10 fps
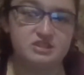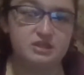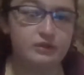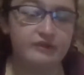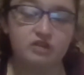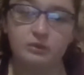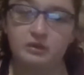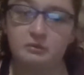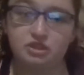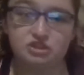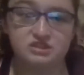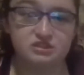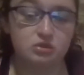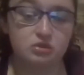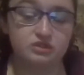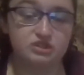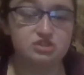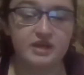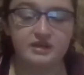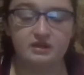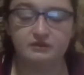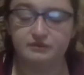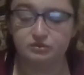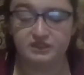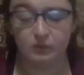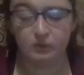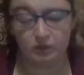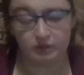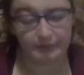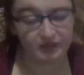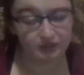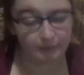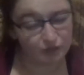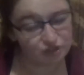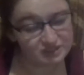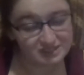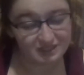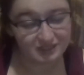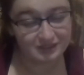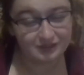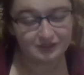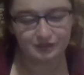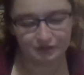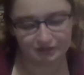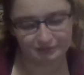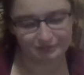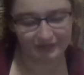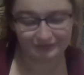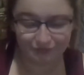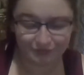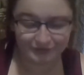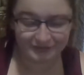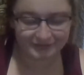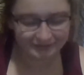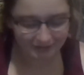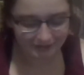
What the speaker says: You never know when an emergency is going to strike. If you didn't want it to be an emergency, you could plan for it.